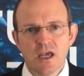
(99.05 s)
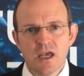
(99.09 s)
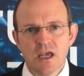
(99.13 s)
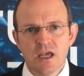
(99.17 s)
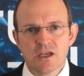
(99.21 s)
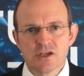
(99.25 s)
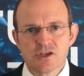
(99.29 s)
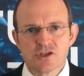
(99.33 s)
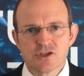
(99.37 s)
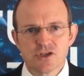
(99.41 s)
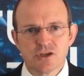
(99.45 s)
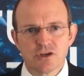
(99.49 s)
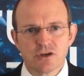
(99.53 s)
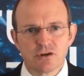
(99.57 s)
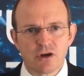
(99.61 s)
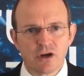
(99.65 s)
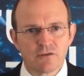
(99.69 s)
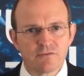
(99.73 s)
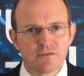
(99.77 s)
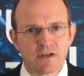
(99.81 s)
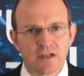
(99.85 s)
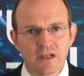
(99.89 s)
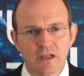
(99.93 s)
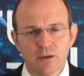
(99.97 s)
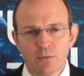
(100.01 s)
It's
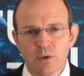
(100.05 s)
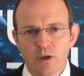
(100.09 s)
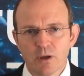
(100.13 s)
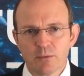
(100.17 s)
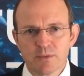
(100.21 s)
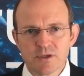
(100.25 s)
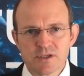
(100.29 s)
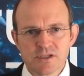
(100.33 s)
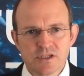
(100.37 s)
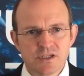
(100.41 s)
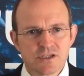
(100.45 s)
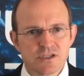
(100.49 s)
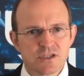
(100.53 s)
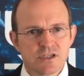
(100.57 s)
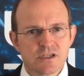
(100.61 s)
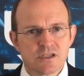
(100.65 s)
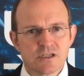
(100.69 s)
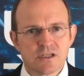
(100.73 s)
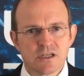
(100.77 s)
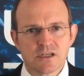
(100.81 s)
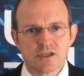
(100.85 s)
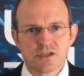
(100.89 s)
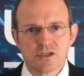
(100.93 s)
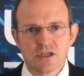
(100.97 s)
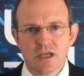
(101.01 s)
geographically well
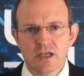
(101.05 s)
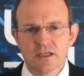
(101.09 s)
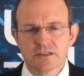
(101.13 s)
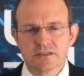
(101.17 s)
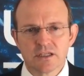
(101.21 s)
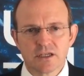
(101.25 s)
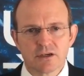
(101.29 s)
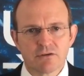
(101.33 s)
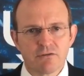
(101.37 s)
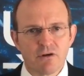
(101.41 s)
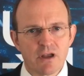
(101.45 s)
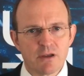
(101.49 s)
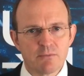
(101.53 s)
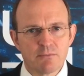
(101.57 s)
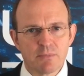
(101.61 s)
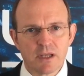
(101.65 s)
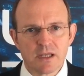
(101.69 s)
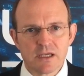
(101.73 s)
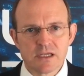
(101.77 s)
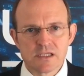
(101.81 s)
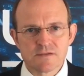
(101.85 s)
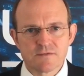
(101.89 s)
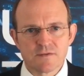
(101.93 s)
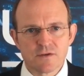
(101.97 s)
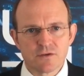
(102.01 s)
positioned. It's a great
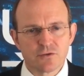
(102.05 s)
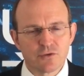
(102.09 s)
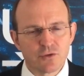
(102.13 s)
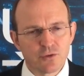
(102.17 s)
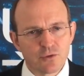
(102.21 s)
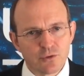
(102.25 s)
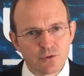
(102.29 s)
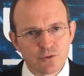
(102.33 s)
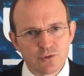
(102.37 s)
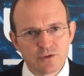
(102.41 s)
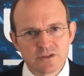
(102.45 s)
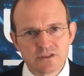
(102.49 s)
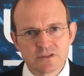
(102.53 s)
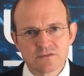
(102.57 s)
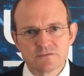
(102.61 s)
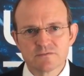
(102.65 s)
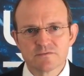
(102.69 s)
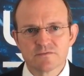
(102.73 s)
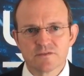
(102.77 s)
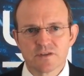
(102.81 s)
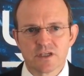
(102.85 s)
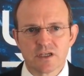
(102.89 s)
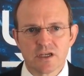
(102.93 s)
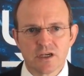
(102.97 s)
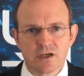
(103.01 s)
place for tourism,
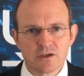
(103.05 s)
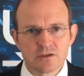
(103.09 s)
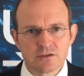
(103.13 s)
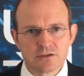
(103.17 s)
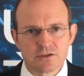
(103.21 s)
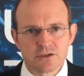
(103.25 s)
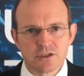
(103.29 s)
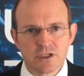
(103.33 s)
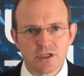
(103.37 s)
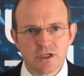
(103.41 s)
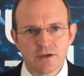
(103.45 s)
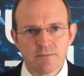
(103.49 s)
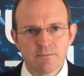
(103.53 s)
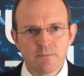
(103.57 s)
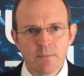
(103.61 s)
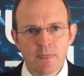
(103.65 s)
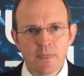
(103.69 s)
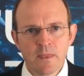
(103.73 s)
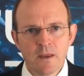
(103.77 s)
for culture.